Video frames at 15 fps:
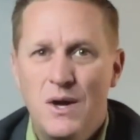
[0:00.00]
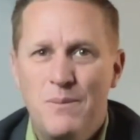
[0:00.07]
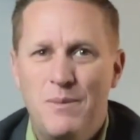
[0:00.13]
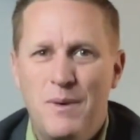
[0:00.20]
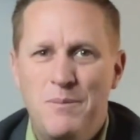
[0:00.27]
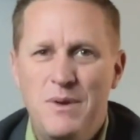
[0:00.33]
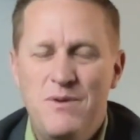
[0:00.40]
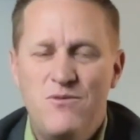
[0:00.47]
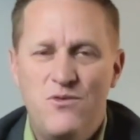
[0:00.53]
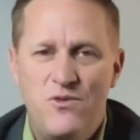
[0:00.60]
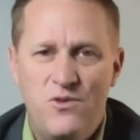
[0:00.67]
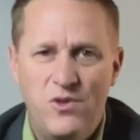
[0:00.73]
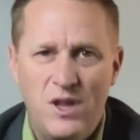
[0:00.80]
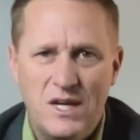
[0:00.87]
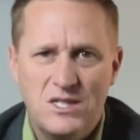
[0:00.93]
But be
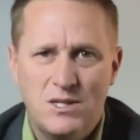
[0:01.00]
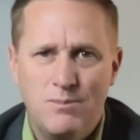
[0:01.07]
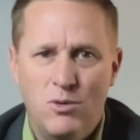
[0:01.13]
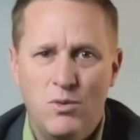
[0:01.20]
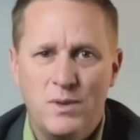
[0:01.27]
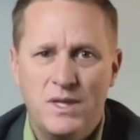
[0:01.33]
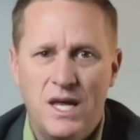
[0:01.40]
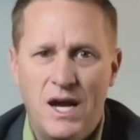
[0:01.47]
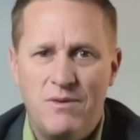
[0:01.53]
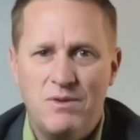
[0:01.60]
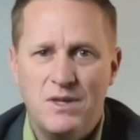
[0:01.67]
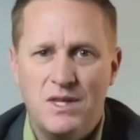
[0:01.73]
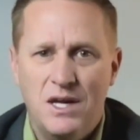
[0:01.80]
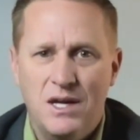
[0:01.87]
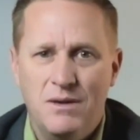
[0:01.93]
flexible with
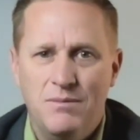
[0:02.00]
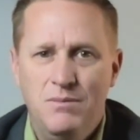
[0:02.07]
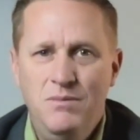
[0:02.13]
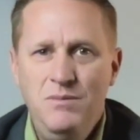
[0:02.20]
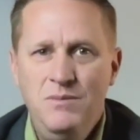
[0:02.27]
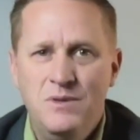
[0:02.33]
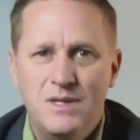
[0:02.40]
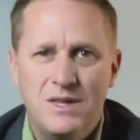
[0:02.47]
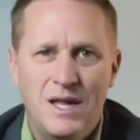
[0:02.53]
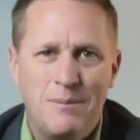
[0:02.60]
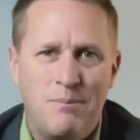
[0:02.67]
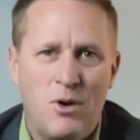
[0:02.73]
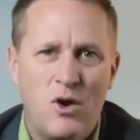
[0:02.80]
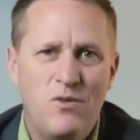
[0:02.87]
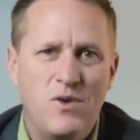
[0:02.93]
everything. That
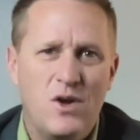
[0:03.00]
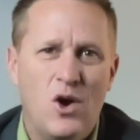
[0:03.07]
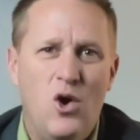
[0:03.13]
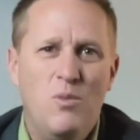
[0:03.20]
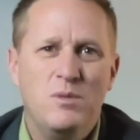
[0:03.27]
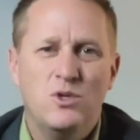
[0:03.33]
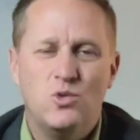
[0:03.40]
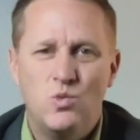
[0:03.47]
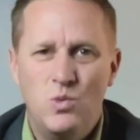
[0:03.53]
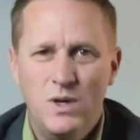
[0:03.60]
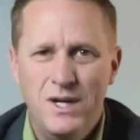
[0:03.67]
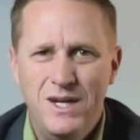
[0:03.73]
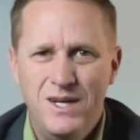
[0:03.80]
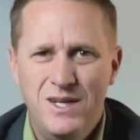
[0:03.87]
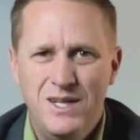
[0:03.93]
perfect home is
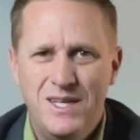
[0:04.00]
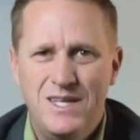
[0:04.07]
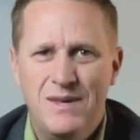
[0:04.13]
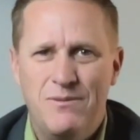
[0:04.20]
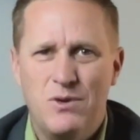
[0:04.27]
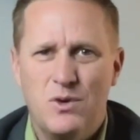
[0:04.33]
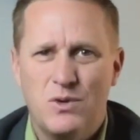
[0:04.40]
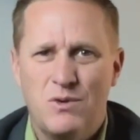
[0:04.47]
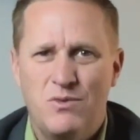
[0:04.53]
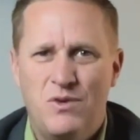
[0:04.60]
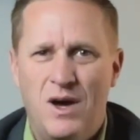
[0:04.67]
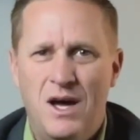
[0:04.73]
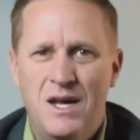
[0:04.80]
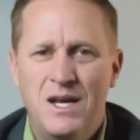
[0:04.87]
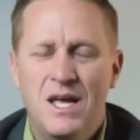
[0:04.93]
really difficult to
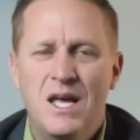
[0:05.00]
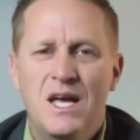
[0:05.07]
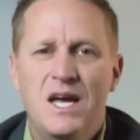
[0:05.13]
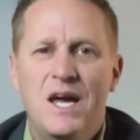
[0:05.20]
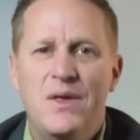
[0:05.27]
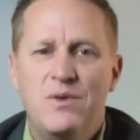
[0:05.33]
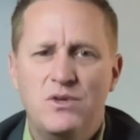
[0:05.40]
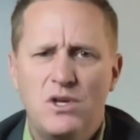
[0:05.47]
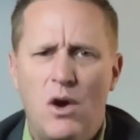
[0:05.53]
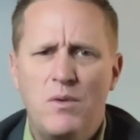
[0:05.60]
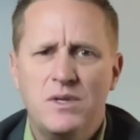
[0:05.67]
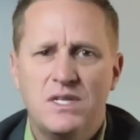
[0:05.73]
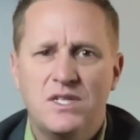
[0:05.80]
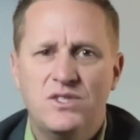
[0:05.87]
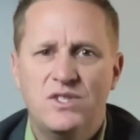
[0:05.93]
find, and there's
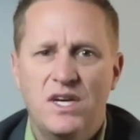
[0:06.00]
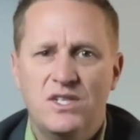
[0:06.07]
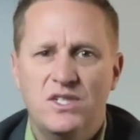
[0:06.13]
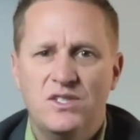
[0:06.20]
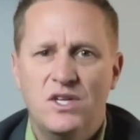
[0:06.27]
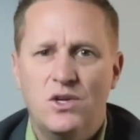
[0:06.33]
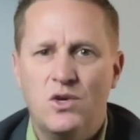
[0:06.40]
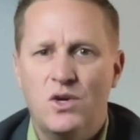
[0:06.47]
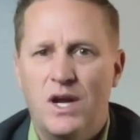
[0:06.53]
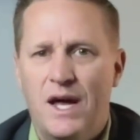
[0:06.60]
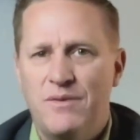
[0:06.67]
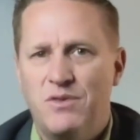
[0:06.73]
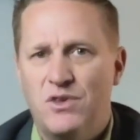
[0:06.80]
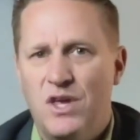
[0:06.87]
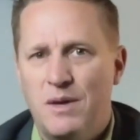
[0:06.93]
always concessions that are going to
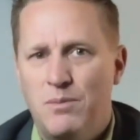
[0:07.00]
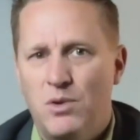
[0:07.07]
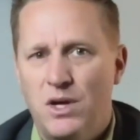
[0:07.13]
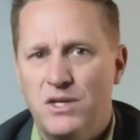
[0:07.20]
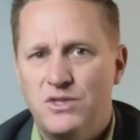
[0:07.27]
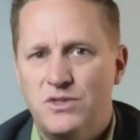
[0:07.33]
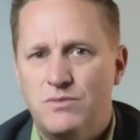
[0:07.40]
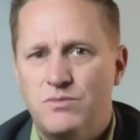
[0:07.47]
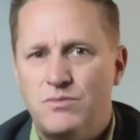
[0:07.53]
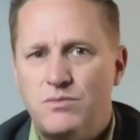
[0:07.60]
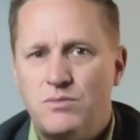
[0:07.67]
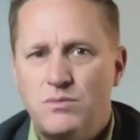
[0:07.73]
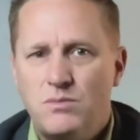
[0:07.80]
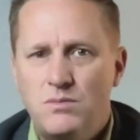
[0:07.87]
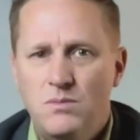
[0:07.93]
have to take place.
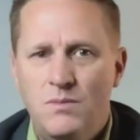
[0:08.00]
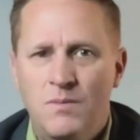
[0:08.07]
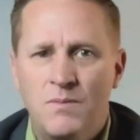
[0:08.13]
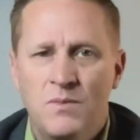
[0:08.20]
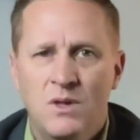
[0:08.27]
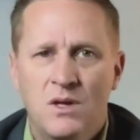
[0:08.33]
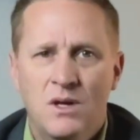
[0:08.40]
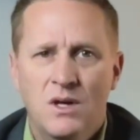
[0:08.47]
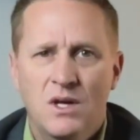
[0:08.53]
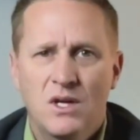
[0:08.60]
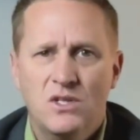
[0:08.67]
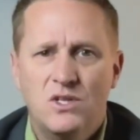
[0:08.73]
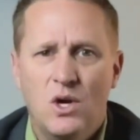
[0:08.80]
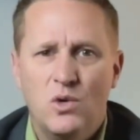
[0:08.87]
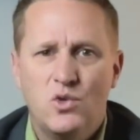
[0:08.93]

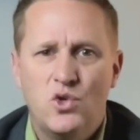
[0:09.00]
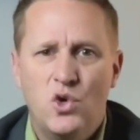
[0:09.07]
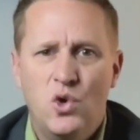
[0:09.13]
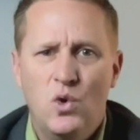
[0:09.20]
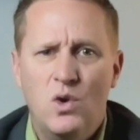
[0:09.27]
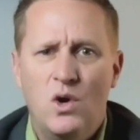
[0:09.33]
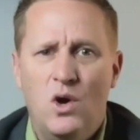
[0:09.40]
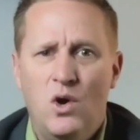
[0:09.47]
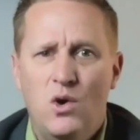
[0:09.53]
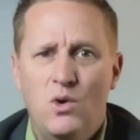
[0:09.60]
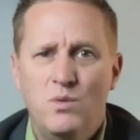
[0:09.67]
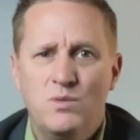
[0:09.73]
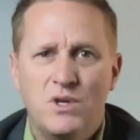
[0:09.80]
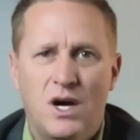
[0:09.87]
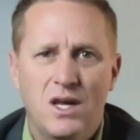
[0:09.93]
So tour
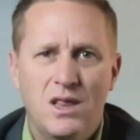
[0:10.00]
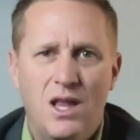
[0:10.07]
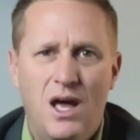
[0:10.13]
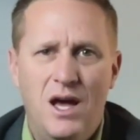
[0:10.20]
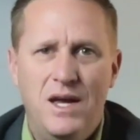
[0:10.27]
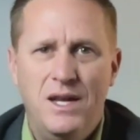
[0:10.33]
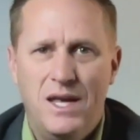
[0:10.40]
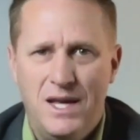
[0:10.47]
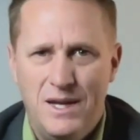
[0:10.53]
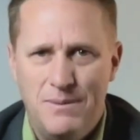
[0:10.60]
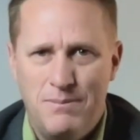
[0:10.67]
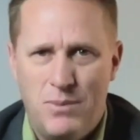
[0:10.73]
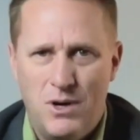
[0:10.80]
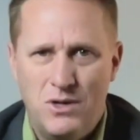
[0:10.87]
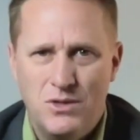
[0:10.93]
homes online and in
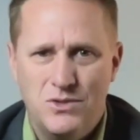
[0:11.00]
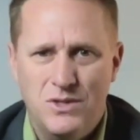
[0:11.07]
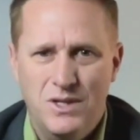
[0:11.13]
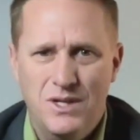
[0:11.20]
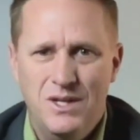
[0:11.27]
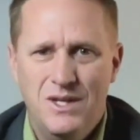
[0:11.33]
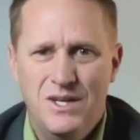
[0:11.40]
person.